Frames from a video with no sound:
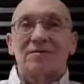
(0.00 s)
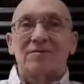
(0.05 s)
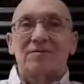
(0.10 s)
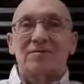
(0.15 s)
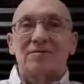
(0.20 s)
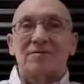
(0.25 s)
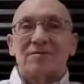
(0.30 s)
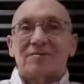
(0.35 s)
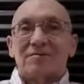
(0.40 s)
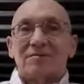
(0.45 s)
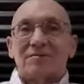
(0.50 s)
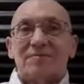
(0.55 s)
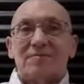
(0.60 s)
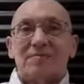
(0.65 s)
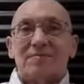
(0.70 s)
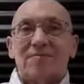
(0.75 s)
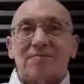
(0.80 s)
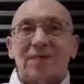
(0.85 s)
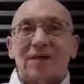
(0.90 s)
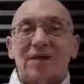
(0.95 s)
It
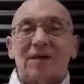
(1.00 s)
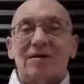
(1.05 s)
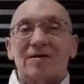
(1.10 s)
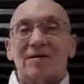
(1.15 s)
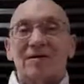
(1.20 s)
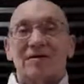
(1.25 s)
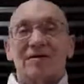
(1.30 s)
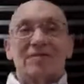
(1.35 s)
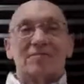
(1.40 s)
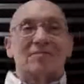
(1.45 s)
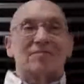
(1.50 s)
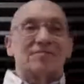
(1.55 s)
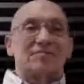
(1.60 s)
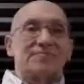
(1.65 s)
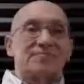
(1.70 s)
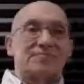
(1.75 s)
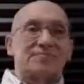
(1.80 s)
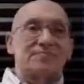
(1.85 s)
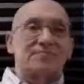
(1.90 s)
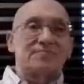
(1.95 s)
wouldn't have to
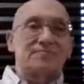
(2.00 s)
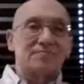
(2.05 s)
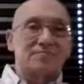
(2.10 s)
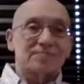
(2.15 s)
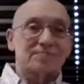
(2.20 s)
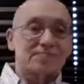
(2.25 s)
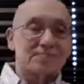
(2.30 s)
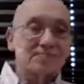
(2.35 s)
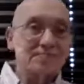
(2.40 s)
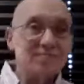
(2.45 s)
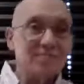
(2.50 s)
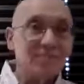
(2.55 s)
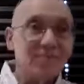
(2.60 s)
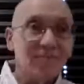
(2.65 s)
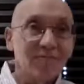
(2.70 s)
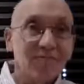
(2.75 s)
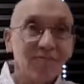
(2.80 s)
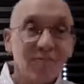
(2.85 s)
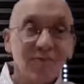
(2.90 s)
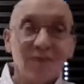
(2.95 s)
be. Yeah,
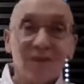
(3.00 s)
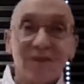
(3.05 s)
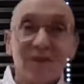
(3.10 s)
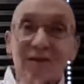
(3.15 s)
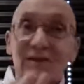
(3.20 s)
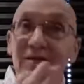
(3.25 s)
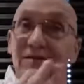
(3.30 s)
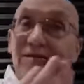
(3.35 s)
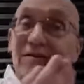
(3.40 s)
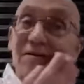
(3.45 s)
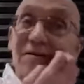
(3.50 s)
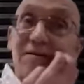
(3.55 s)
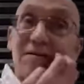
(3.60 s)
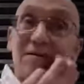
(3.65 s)
it's just like